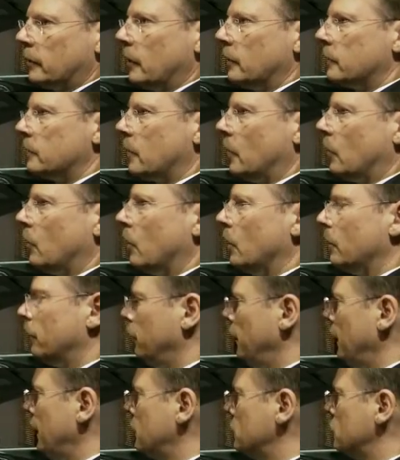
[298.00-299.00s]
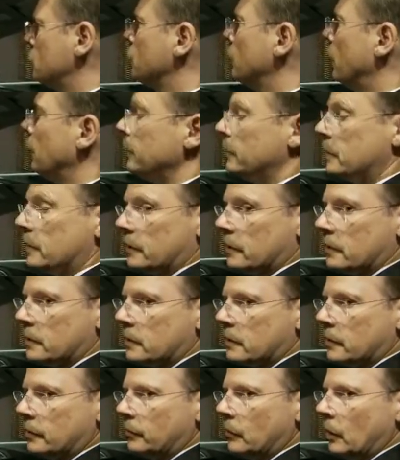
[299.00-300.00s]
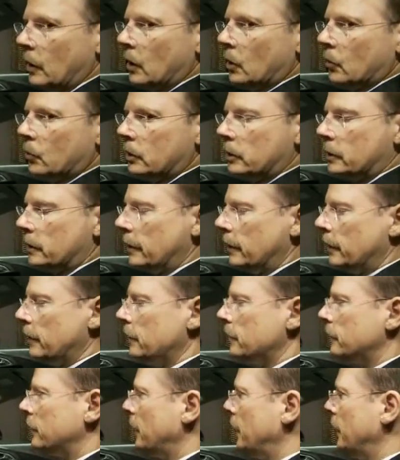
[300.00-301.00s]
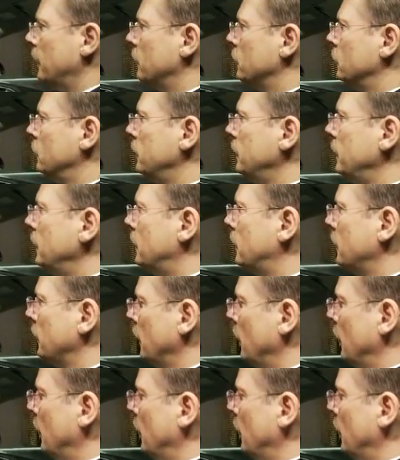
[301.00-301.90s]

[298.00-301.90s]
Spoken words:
That's our flex ride system, which is a unique